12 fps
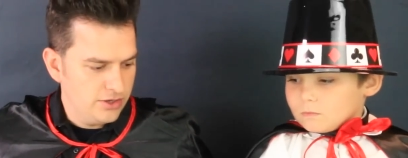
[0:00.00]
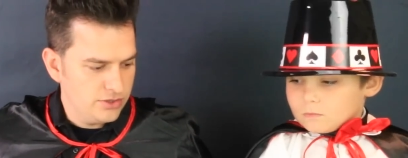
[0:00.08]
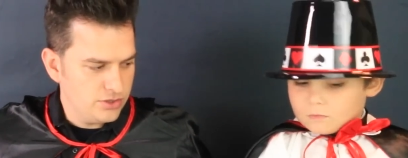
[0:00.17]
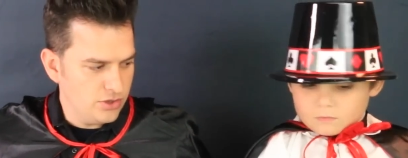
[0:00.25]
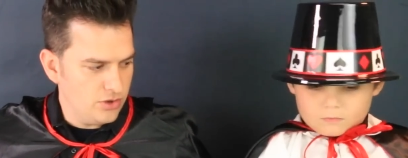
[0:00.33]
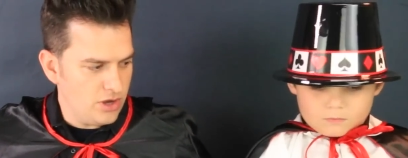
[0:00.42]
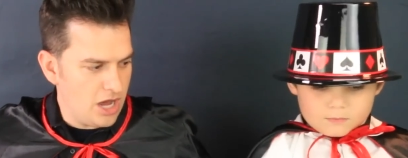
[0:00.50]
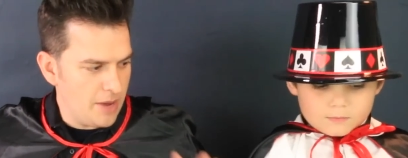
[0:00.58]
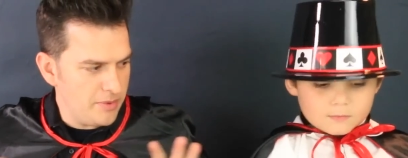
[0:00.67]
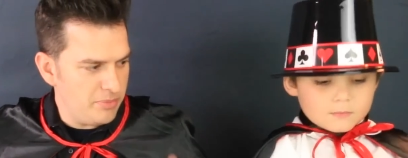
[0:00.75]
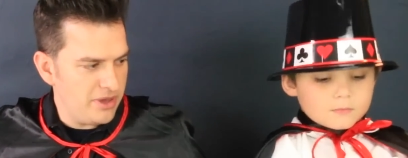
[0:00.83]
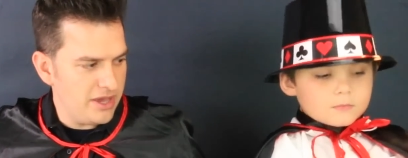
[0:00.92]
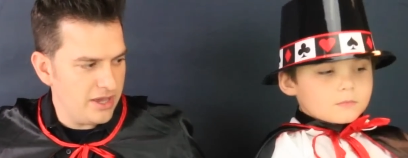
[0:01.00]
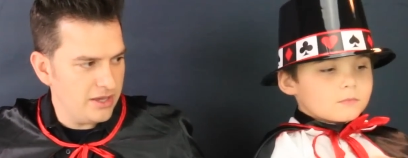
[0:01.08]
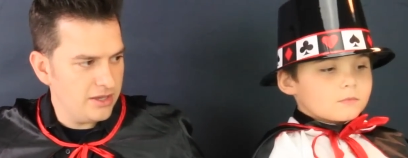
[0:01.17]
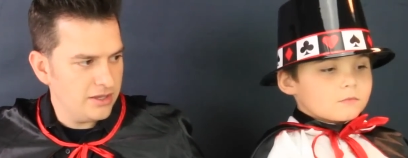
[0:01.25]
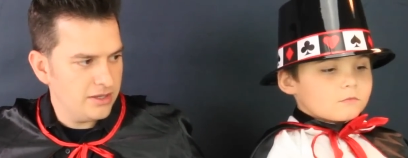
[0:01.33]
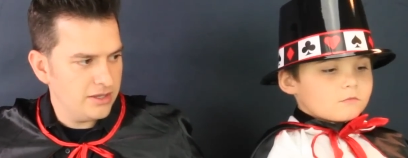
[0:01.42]
Speaker 1: So
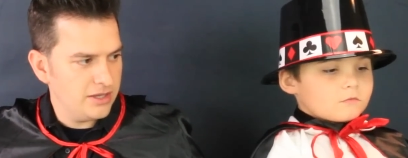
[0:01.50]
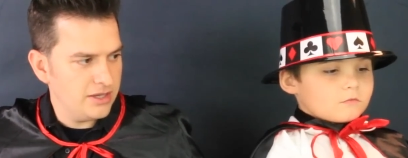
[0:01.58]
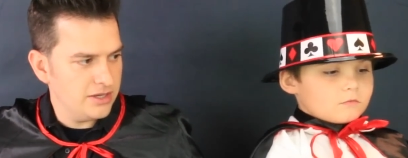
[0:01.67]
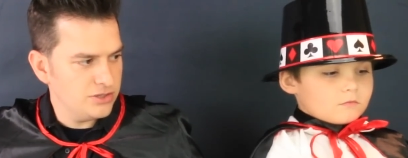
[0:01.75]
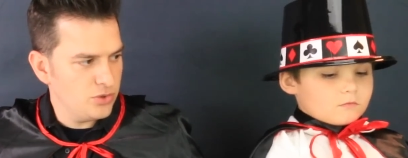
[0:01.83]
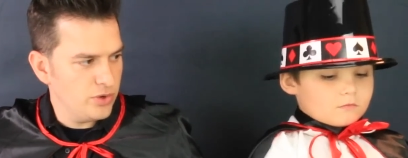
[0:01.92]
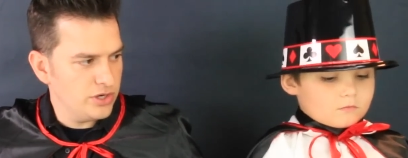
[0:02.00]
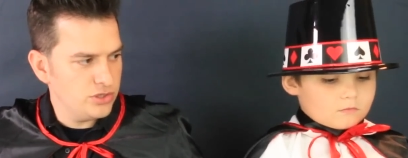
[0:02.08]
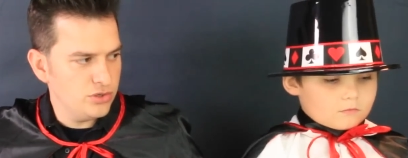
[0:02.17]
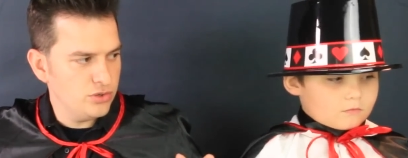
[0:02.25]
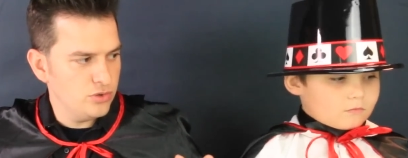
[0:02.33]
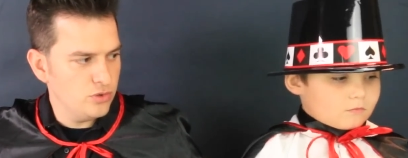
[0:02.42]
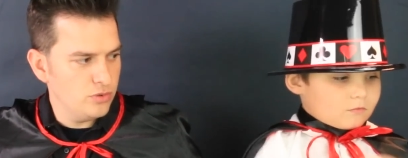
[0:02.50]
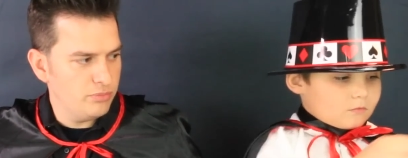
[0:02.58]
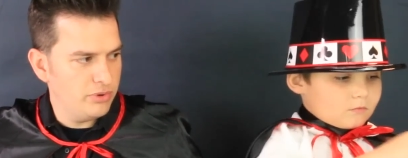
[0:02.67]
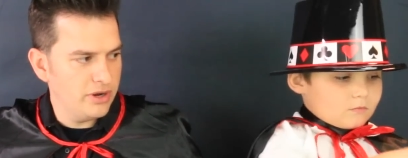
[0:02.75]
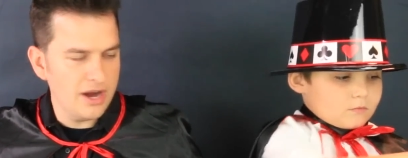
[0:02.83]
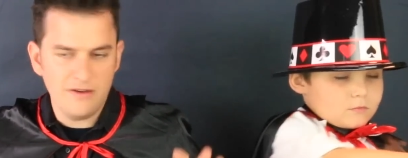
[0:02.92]
HobbyPig is going to
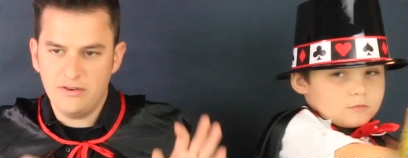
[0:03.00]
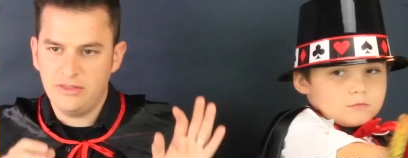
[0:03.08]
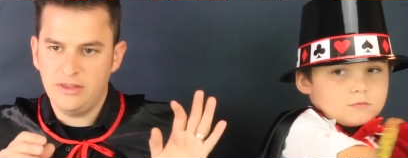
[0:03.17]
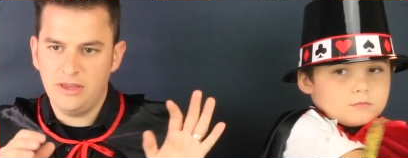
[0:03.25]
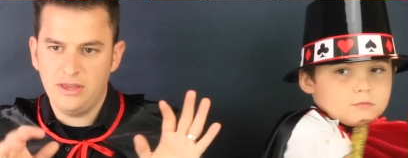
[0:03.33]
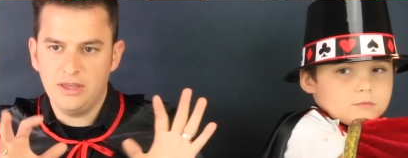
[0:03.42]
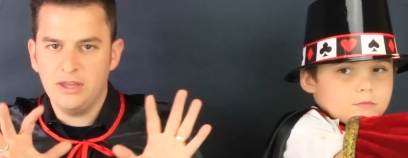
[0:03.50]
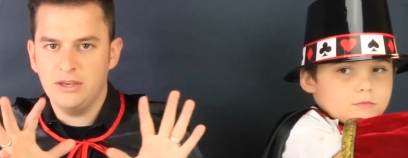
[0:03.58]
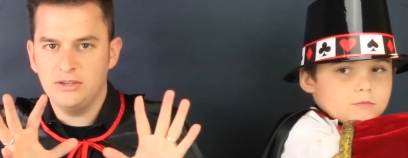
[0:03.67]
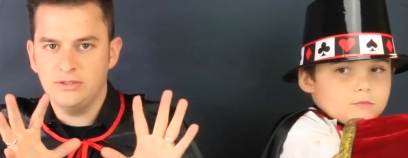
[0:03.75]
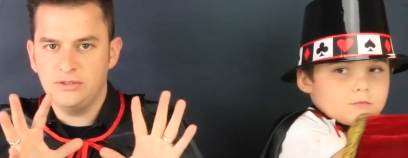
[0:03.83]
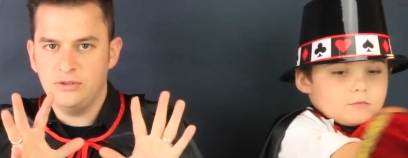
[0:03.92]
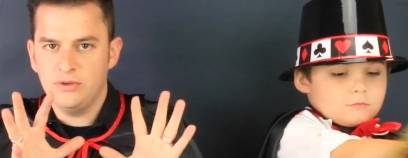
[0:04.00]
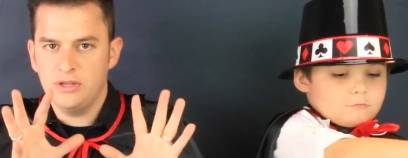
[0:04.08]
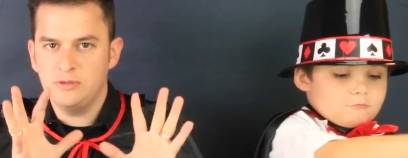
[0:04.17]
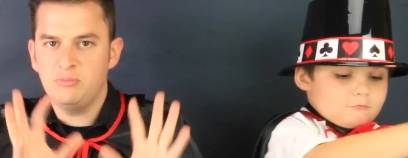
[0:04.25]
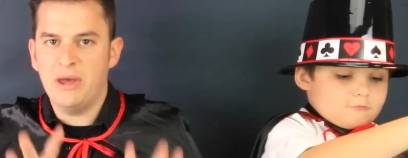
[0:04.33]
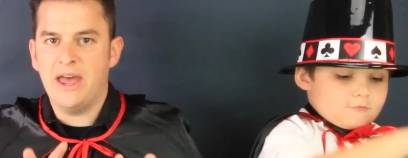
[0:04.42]
put everything into
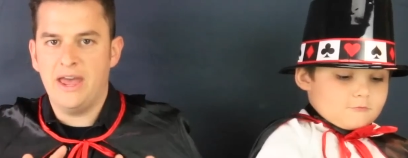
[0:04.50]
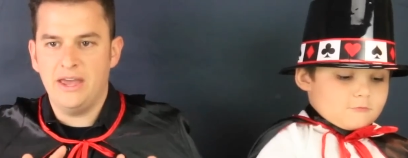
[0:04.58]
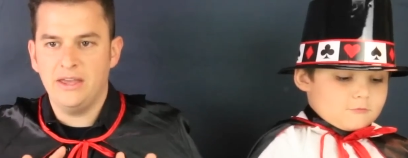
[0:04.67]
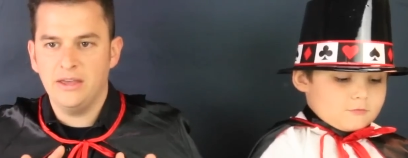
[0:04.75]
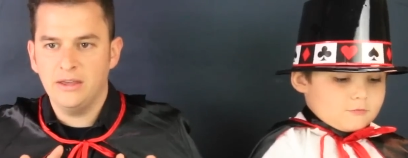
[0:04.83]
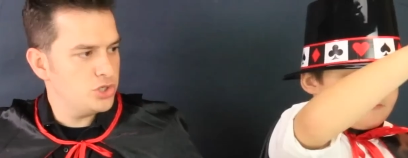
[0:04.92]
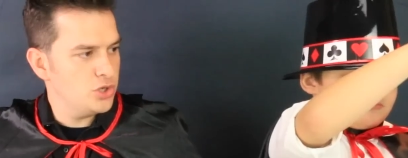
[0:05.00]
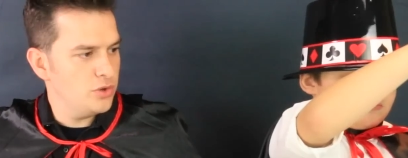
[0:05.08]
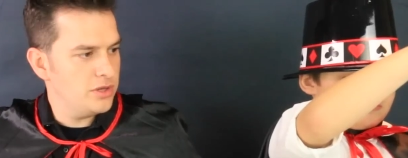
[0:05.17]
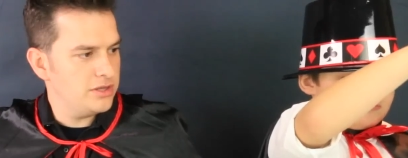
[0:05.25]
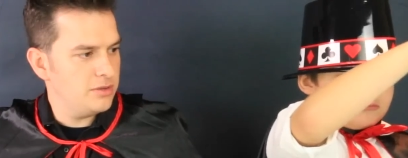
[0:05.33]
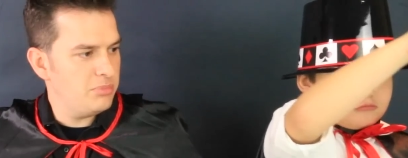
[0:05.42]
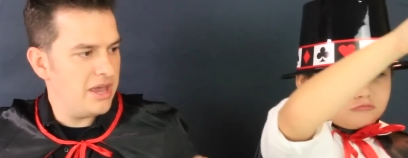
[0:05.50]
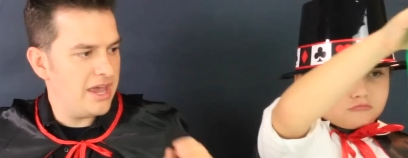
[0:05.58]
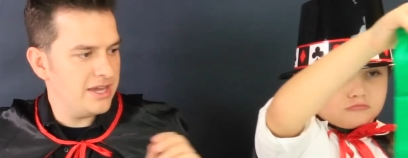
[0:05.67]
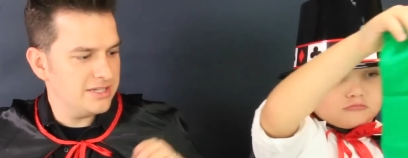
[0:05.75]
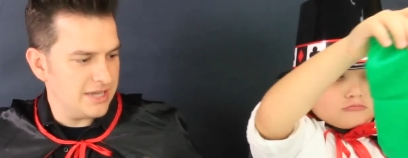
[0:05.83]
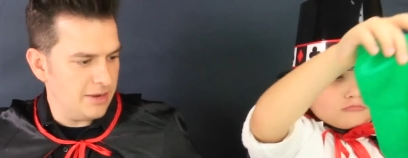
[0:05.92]
his bag. Show that the
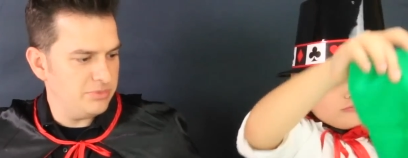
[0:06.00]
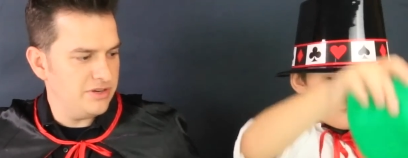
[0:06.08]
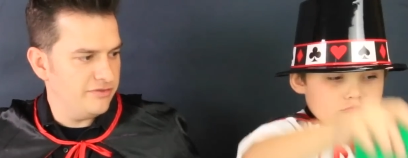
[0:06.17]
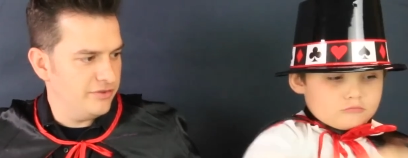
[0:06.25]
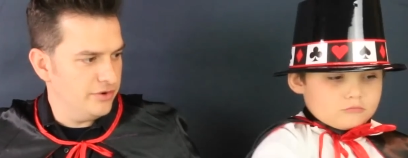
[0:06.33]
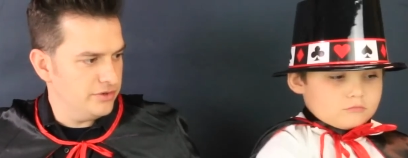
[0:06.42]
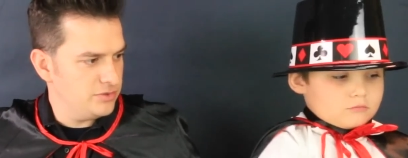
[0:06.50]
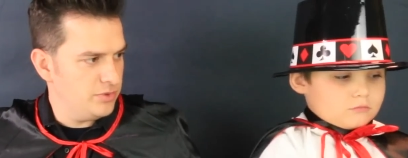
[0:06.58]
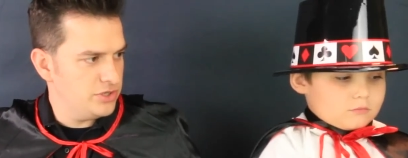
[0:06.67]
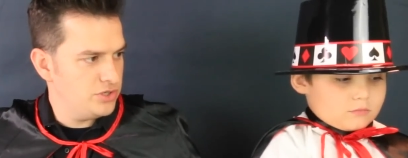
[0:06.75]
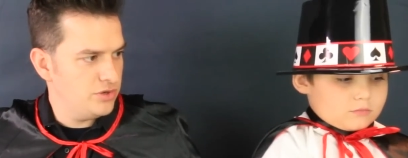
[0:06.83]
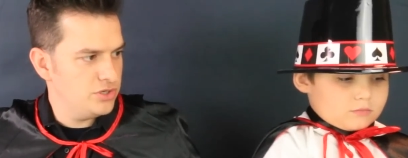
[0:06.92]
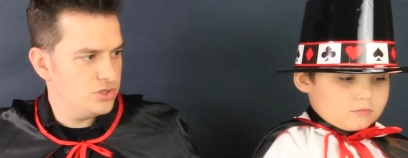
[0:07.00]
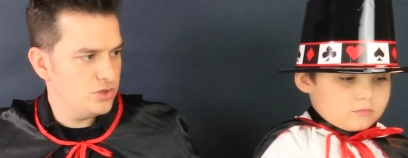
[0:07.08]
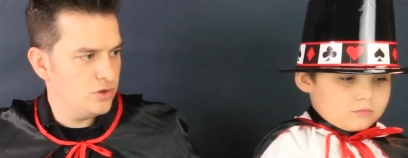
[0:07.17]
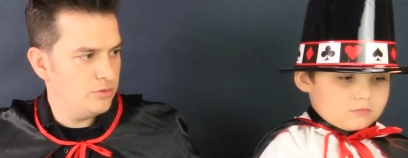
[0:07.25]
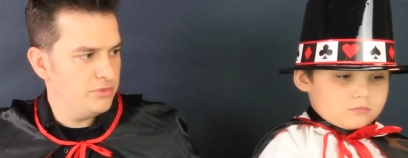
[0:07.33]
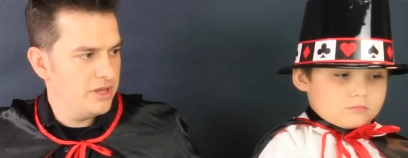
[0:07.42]
bag is empty first. Let's go ahead and
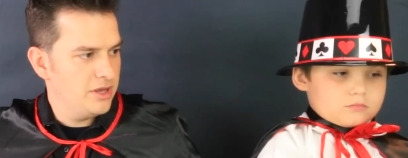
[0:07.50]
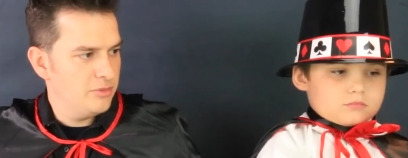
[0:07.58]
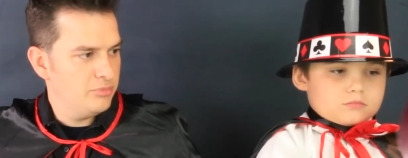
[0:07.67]
show him.